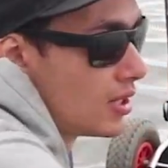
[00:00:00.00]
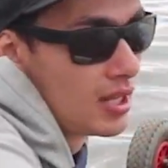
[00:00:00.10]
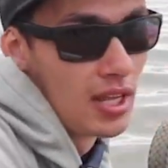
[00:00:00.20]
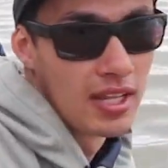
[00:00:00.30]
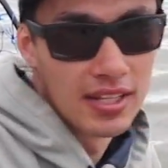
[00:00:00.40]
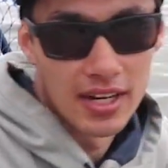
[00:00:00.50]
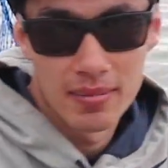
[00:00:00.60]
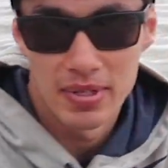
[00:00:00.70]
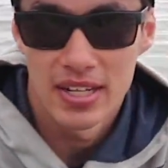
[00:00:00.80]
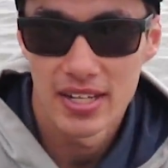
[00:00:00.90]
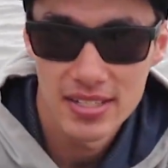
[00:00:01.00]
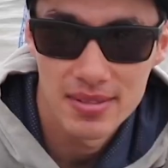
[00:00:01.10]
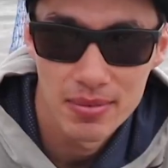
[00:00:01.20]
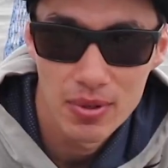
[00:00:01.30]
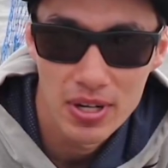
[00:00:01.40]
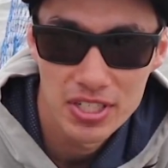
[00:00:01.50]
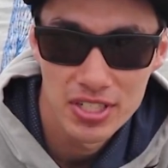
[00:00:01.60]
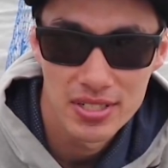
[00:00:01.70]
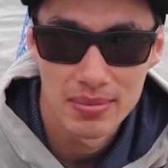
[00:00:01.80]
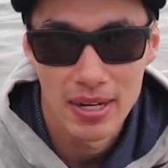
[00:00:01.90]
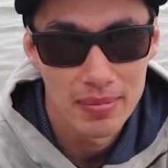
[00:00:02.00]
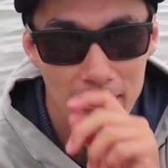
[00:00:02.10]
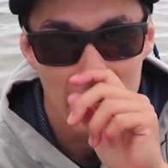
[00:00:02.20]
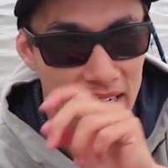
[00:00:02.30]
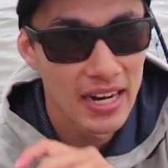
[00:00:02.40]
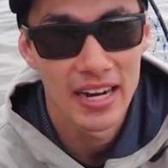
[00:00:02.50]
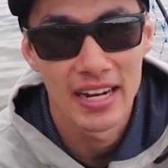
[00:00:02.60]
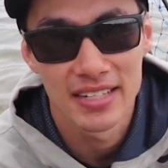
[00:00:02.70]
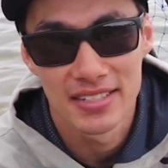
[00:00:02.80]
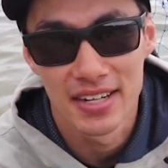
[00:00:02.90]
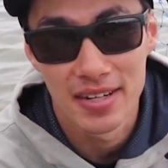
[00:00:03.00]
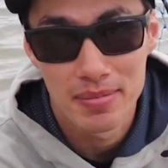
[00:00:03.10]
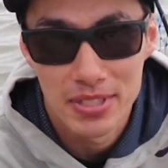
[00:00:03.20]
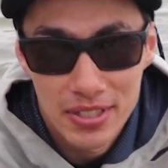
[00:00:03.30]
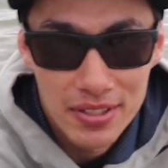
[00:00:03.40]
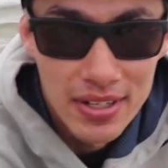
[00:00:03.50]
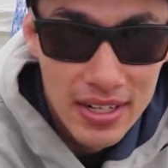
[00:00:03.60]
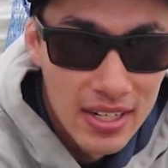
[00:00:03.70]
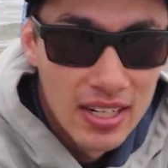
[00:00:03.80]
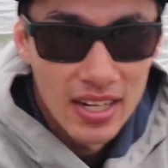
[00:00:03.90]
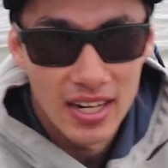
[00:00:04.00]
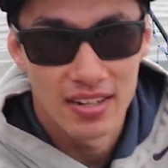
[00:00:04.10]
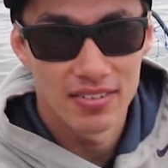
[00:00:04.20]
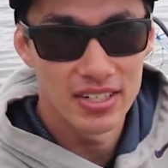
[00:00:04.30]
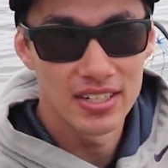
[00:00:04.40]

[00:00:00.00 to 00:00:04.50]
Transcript: And then I've been getting some questions about my kayak setup. So I have it